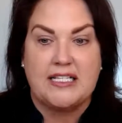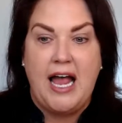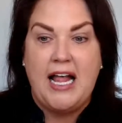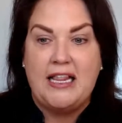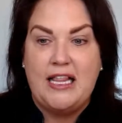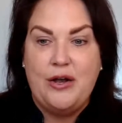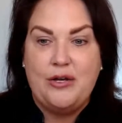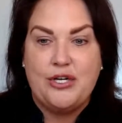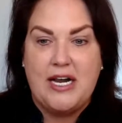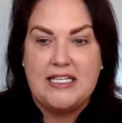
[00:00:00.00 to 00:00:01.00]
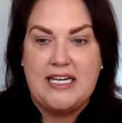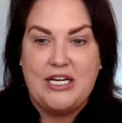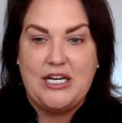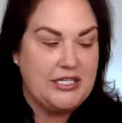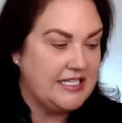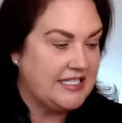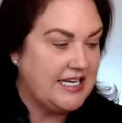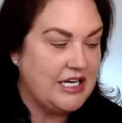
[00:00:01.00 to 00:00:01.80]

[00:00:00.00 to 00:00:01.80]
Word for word: Hello, Tracy. Good to see